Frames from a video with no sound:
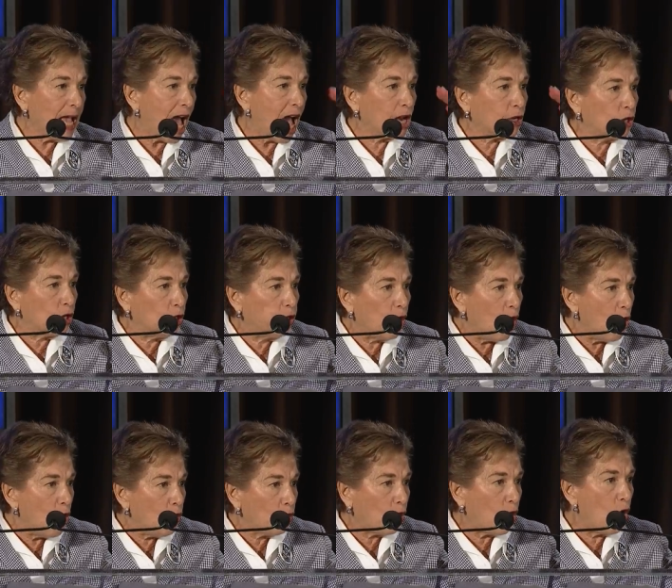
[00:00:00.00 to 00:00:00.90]
on
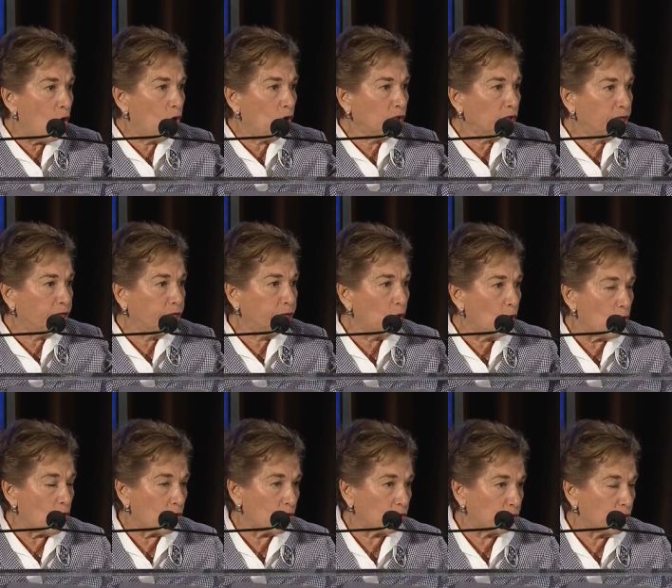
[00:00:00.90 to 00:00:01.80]
cold
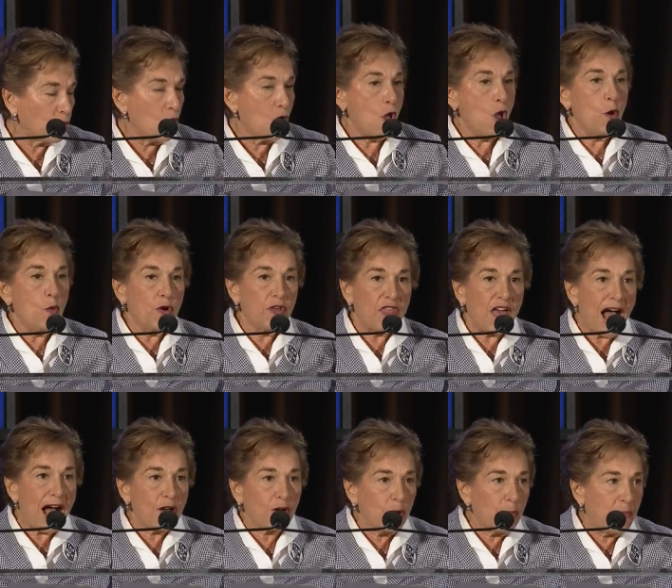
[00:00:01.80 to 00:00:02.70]
floors
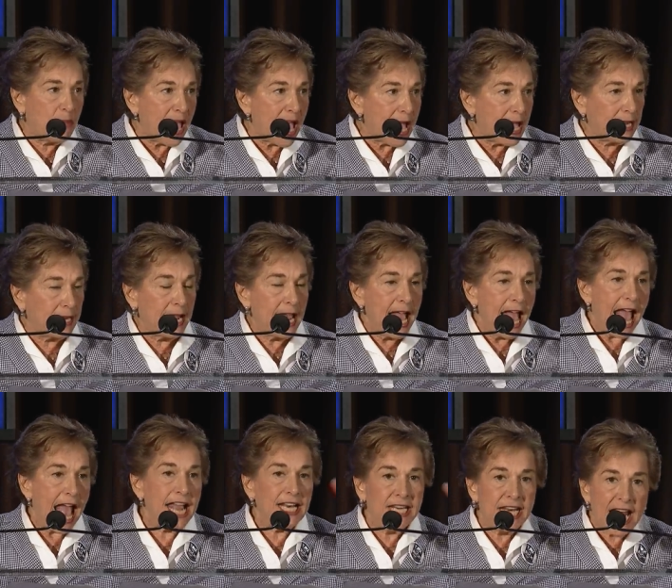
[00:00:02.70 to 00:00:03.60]
without a bed
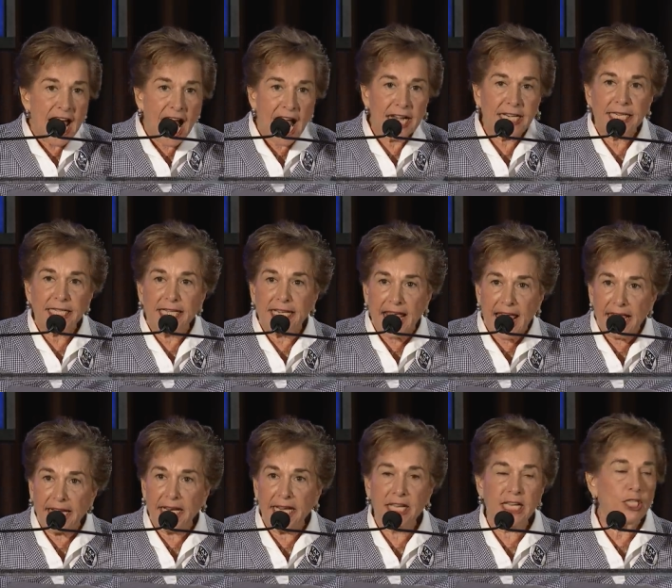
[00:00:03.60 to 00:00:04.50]
and not
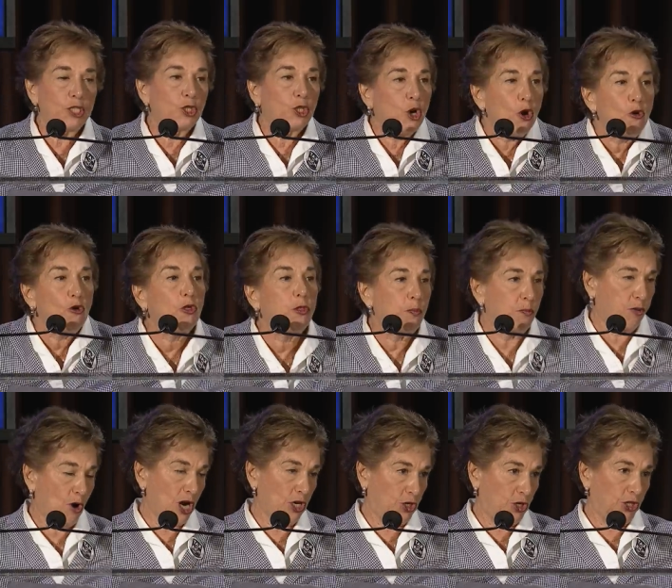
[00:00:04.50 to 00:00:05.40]
getting
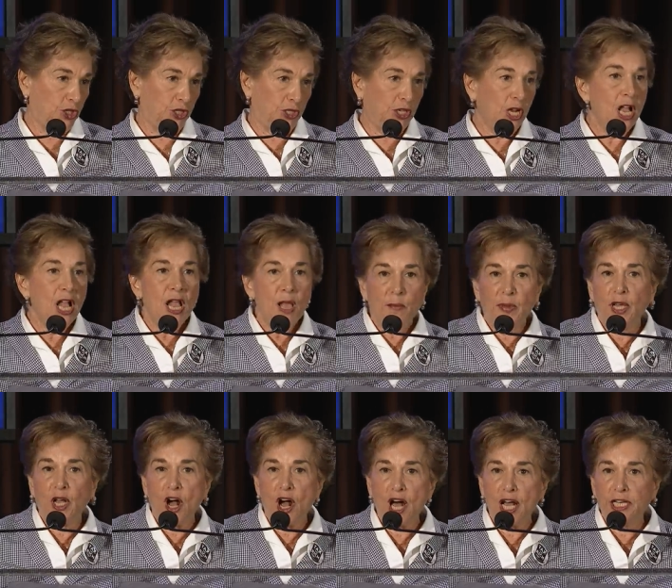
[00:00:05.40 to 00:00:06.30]
toothbrushes
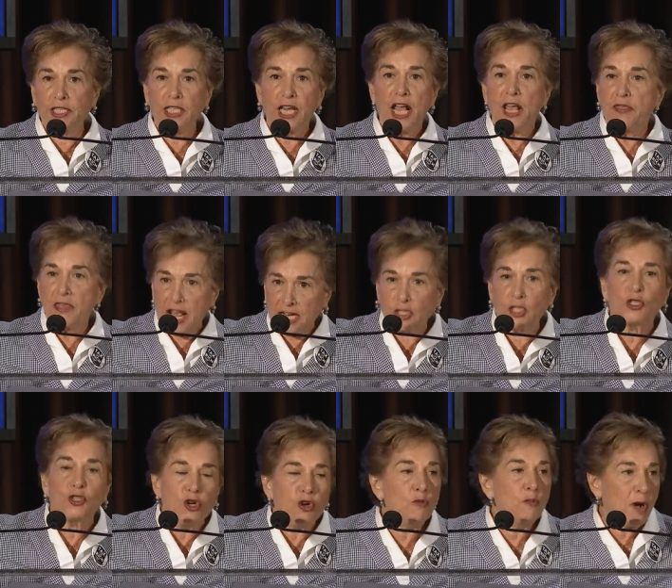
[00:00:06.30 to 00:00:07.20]
because that's
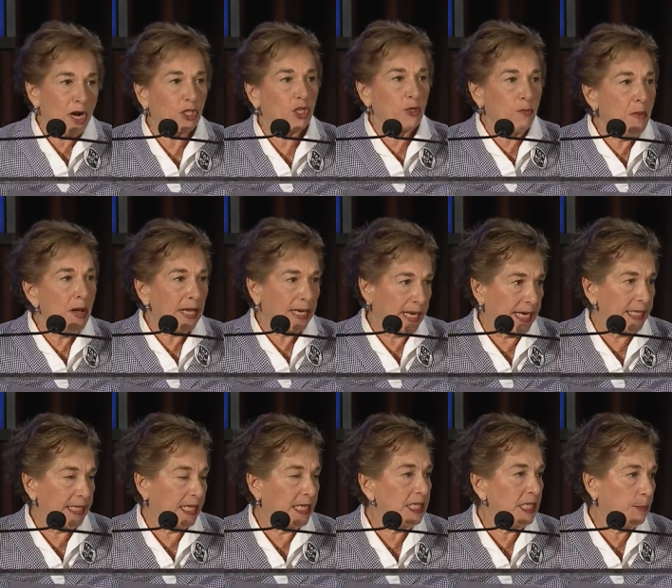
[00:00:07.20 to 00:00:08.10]
too much money
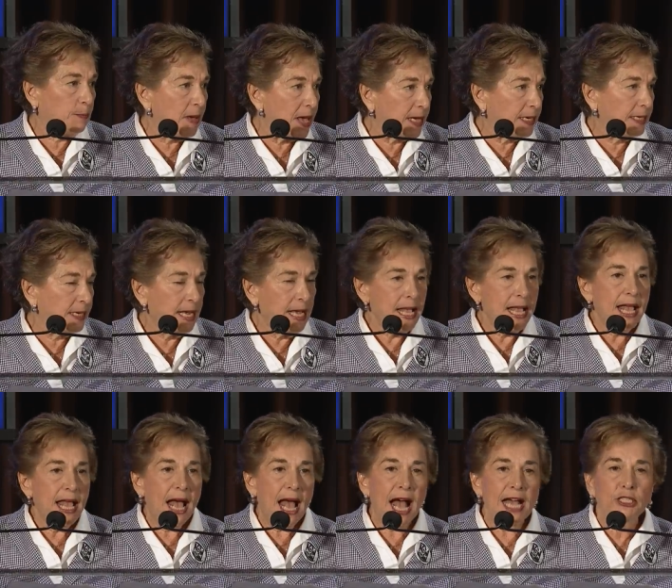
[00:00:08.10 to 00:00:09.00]
to spend
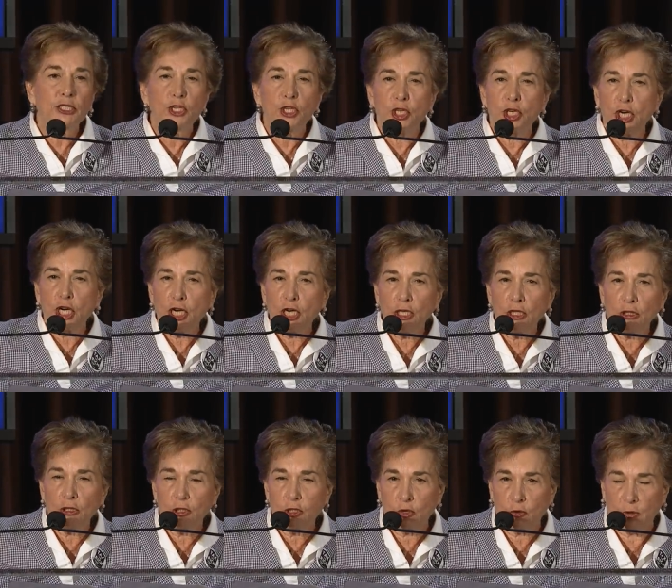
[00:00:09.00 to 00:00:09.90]
and
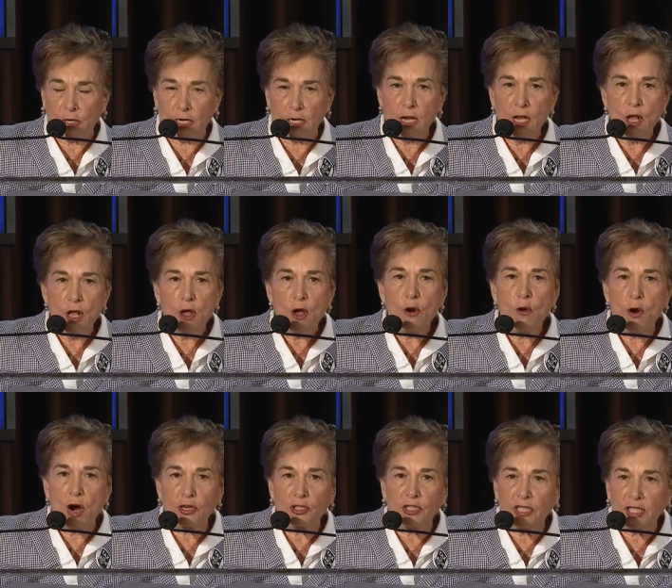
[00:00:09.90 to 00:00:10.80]
children who
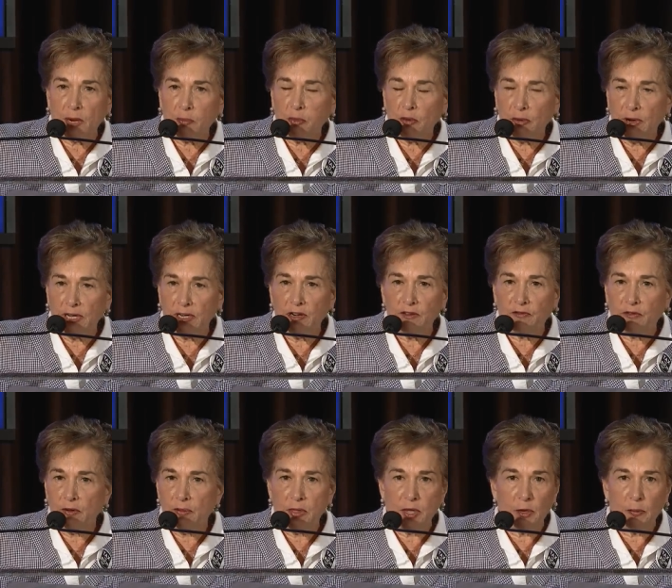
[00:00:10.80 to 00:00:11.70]
are separated
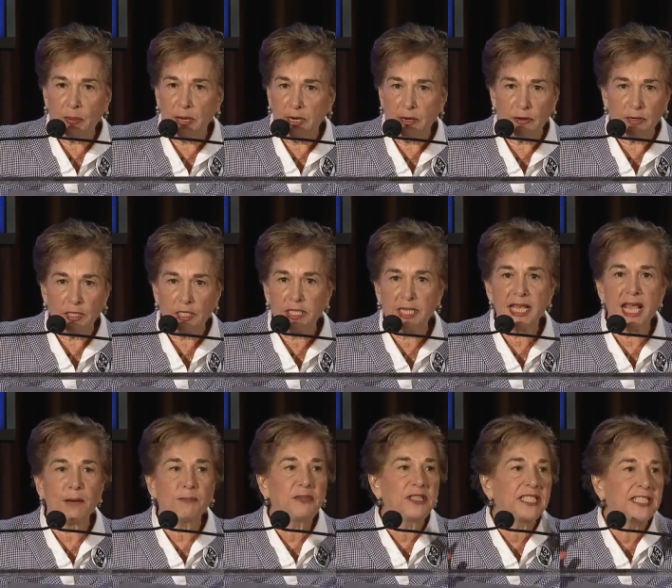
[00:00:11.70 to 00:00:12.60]
from their parents, the
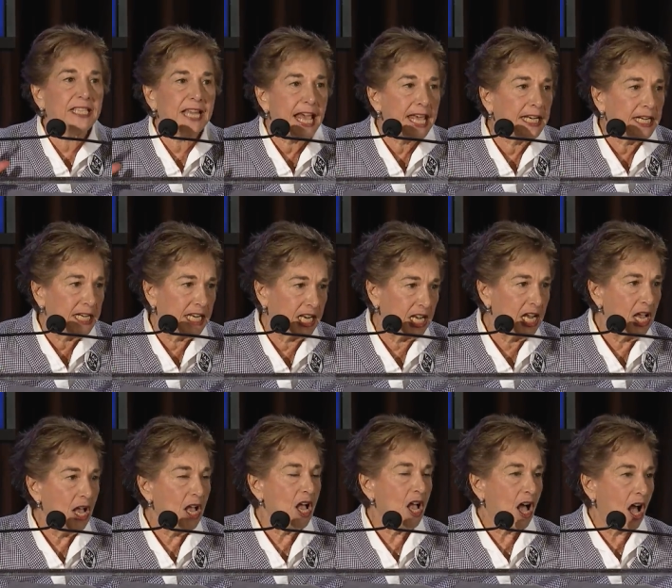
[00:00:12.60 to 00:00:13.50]
obscenity
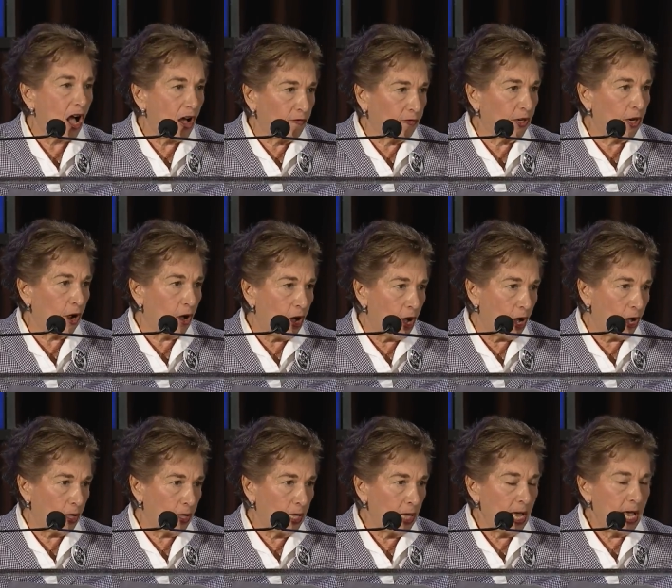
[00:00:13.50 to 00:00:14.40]
of it all.